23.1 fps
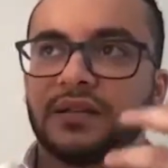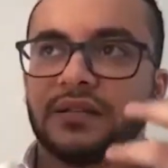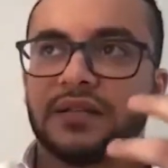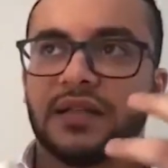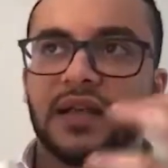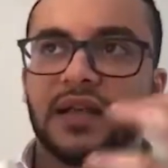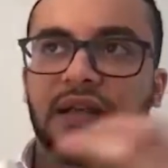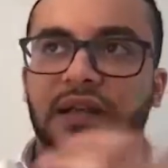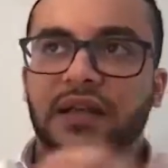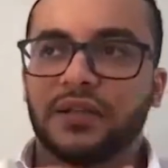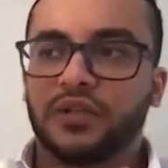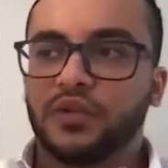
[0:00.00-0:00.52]

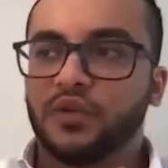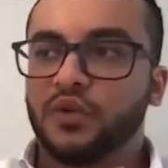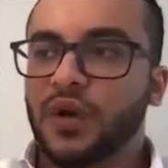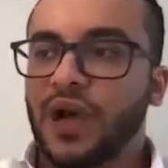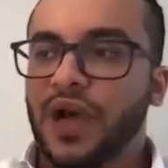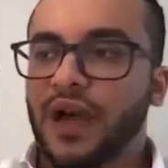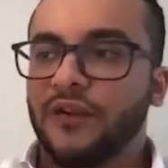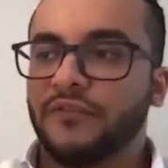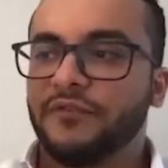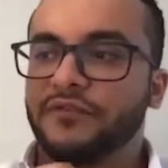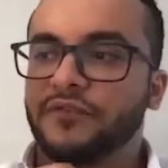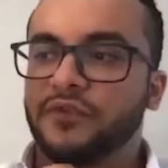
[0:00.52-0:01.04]
like you
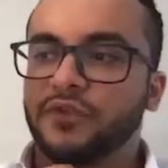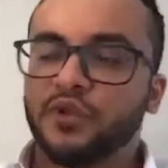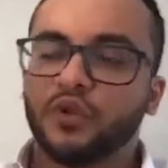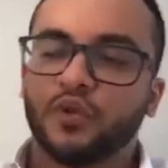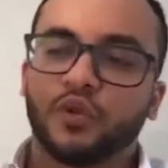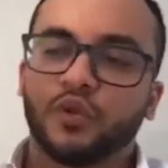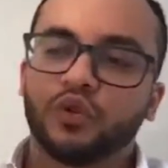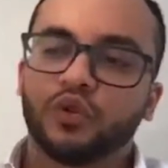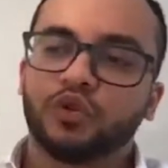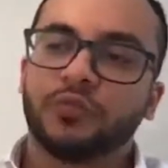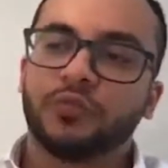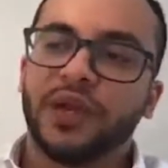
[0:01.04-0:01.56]

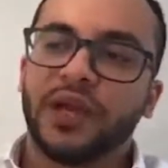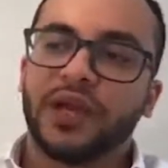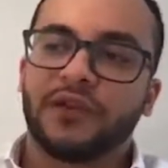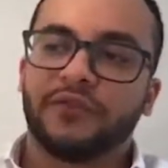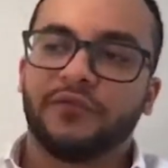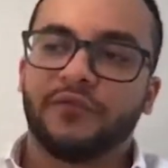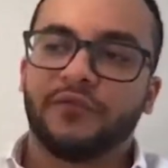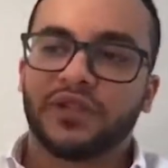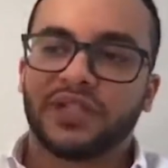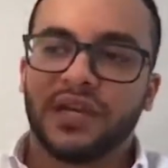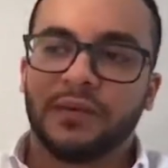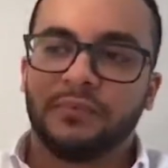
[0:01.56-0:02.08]
want to make,
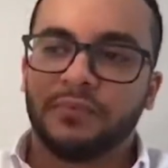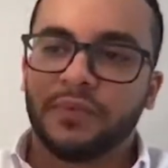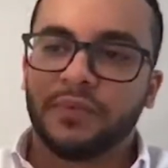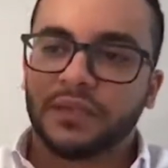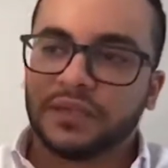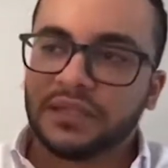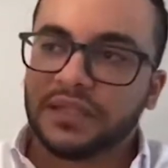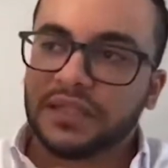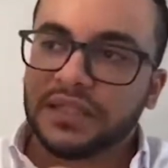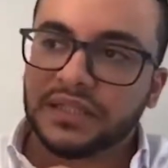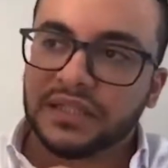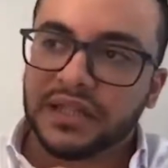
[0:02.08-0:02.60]
for example,
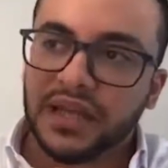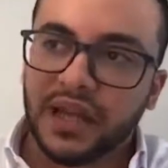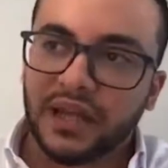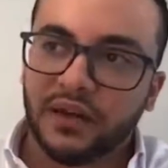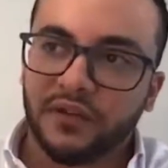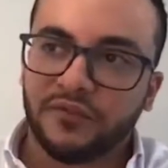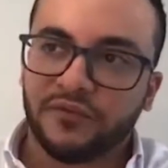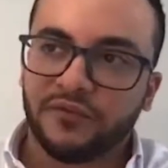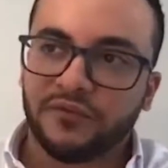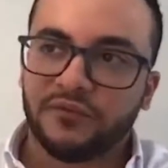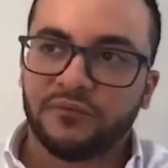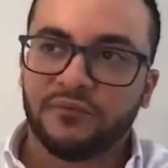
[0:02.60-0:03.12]
this kind of
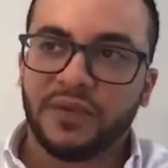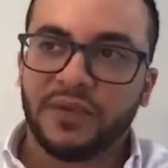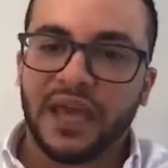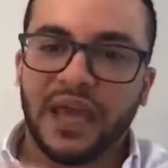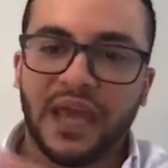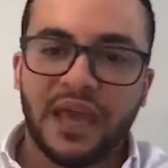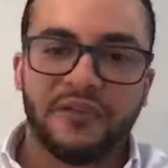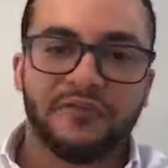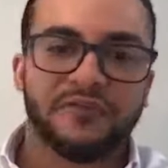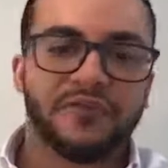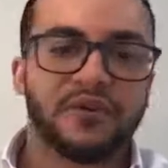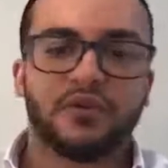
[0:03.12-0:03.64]

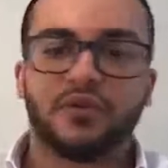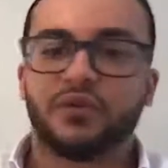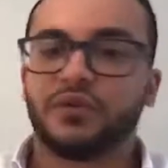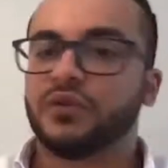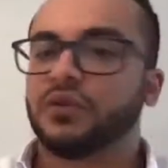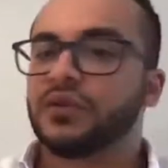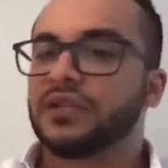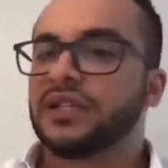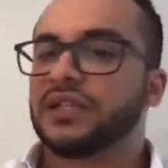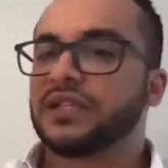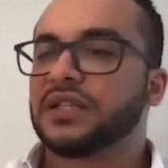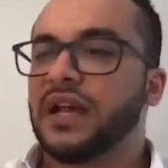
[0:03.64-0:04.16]
behavior
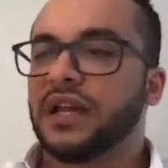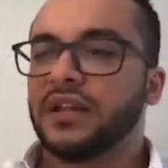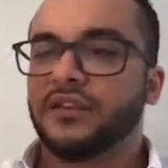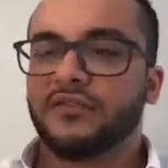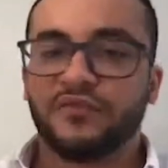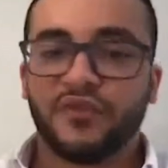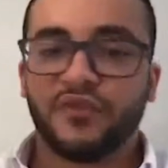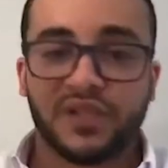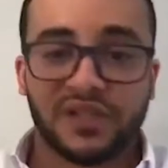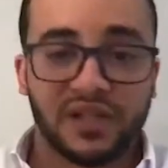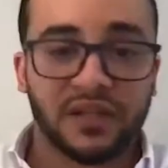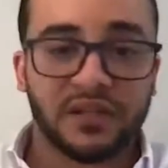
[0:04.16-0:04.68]
or this kind of
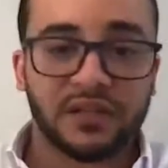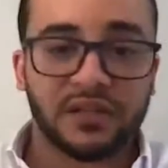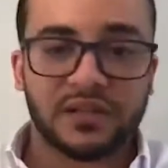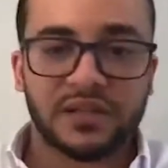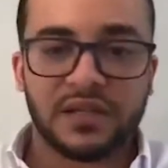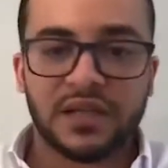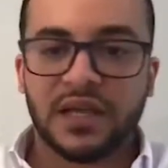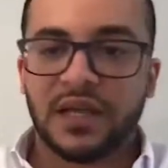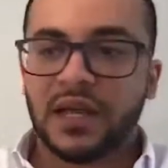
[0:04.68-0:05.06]
result,